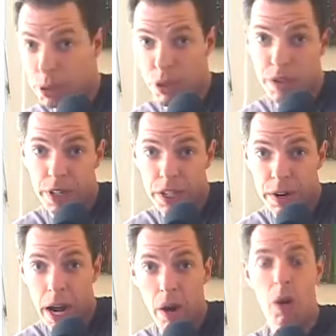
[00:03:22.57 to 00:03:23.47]
you figure
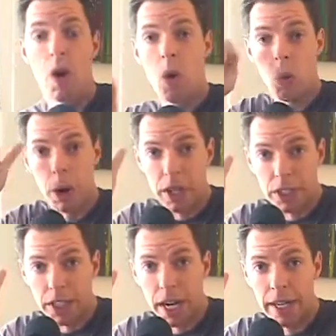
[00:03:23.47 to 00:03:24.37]
out where you're
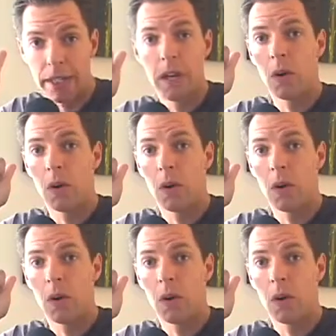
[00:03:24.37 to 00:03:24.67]
tight,